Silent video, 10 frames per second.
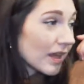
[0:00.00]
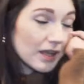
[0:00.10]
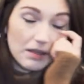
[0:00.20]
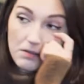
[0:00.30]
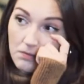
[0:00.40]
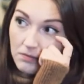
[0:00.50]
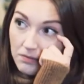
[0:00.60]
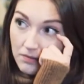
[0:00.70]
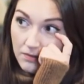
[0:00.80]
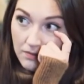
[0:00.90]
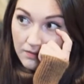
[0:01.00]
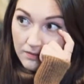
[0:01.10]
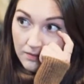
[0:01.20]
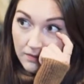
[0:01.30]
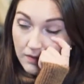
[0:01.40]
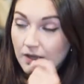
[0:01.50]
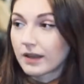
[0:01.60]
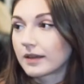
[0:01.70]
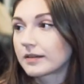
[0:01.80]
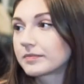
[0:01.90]
that I was excited about to
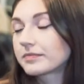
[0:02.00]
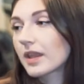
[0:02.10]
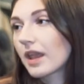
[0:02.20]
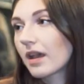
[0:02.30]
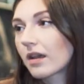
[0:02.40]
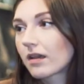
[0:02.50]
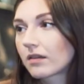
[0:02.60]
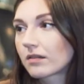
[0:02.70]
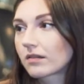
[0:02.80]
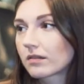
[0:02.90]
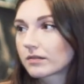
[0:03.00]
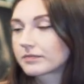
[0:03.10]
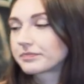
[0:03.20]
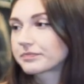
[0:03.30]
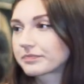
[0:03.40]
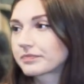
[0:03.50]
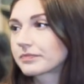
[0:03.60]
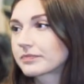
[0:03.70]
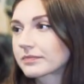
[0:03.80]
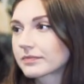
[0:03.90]
bring on because I, you
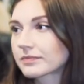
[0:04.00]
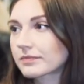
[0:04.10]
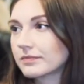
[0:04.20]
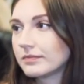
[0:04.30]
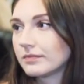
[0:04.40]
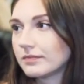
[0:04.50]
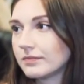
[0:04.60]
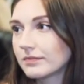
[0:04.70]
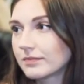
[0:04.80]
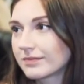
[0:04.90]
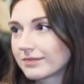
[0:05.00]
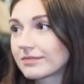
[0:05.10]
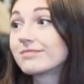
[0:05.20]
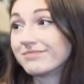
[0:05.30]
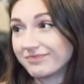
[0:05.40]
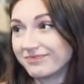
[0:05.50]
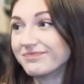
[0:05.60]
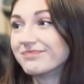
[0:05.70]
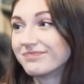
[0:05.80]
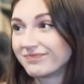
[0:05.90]
do free performances.
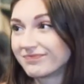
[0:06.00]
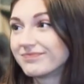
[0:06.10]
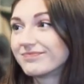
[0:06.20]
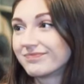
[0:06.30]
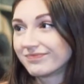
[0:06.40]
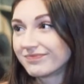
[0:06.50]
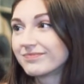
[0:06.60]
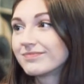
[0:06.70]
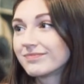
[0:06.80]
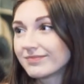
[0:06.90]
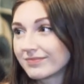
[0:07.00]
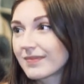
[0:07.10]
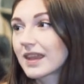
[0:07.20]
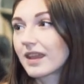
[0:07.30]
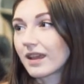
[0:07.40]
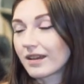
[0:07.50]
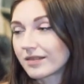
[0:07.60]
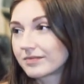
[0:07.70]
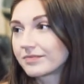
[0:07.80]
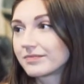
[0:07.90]
Mm-hmm. And I love that as an
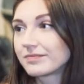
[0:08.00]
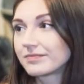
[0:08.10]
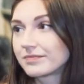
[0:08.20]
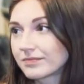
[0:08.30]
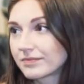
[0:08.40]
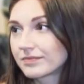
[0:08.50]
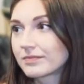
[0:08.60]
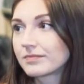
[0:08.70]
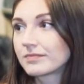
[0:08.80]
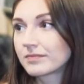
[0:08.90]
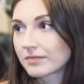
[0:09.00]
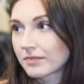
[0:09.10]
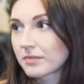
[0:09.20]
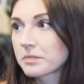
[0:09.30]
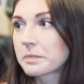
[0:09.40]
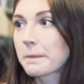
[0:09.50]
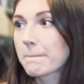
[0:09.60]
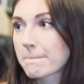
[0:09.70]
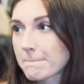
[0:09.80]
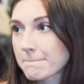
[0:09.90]
artist because a lot of music artists
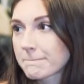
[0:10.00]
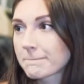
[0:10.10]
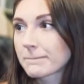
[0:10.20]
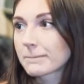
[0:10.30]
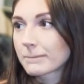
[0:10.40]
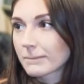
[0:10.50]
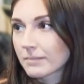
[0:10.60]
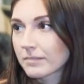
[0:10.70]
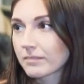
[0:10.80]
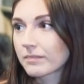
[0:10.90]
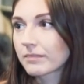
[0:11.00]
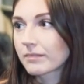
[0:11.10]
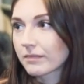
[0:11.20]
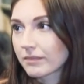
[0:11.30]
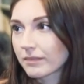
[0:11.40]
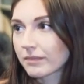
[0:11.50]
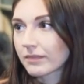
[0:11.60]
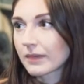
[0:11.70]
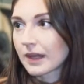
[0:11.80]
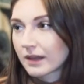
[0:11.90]
are like, they want to sell tickets.
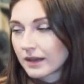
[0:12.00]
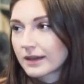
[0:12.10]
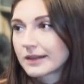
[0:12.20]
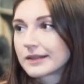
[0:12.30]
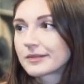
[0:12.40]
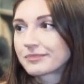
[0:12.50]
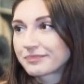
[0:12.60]
And